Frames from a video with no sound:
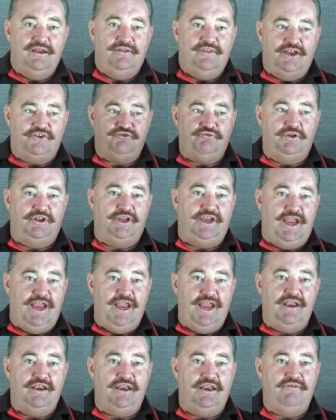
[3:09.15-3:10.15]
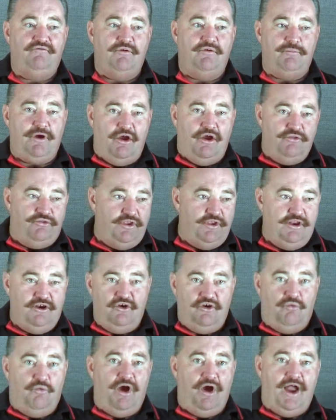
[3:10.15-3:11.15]
That's really handy for both in
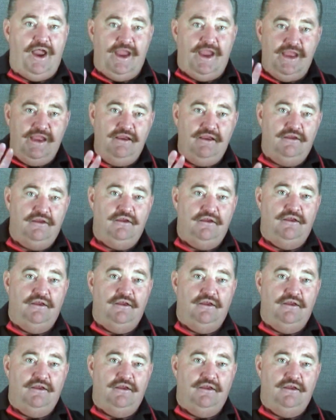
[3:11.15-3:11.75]
and away,